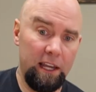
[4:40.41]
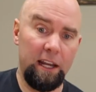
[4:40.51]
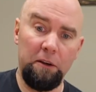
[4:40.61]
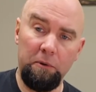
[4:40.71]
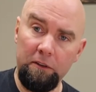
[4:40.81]

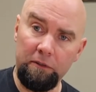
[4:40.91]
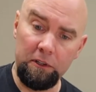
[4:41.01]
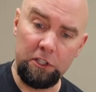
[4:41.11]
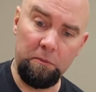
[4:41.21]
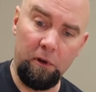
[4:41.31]
and they wait
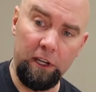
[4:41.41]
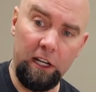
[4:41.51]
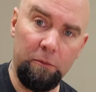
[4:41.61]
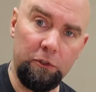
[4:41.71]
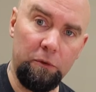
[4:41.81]
for a small
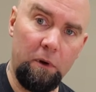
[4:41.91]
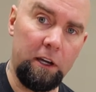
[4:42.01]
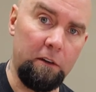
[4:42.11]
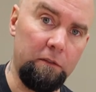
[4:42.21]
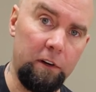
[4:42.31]
animal to
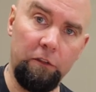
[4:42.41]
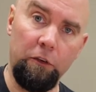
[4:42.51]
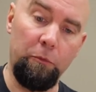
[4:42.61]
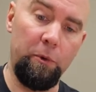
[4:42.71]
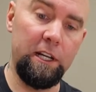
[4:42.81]
walk in front of them.